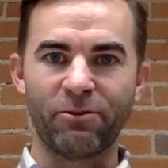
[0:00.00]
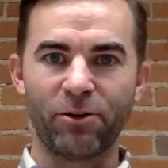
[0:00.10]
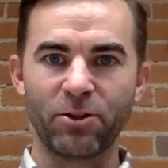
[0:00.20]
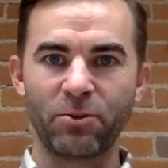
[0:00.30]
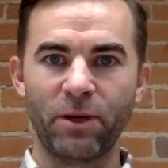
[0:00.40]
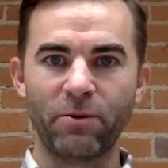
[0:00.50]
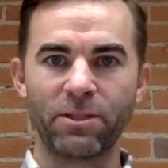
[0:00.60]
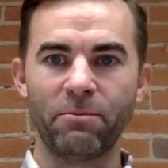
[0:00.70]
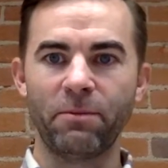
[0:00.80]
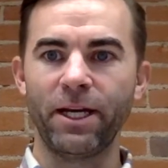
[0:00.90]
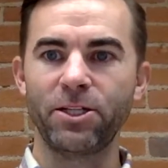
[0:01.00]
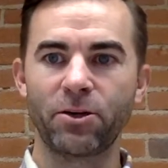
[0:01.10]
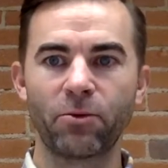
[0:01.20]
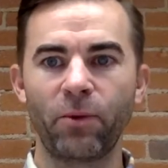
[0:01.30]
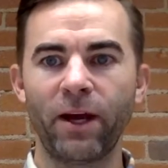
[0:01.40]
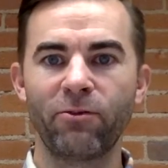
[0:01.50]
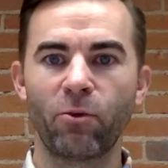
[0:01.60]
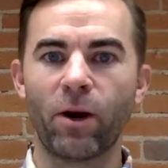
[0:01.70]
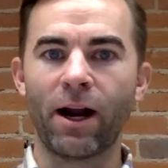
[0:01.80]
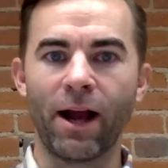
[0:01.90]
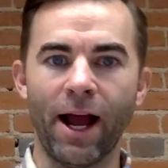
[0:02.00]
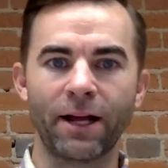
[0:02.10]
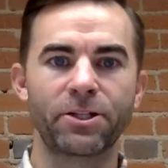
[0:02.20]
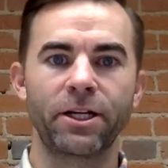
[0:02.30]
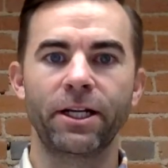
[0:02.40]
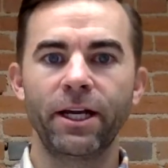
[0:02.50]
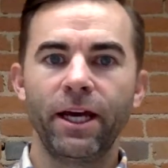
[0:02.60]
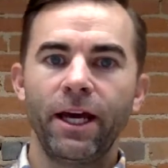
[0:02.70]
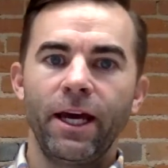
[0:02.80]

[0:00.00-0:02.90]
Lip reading: First week was some major waiver wire action,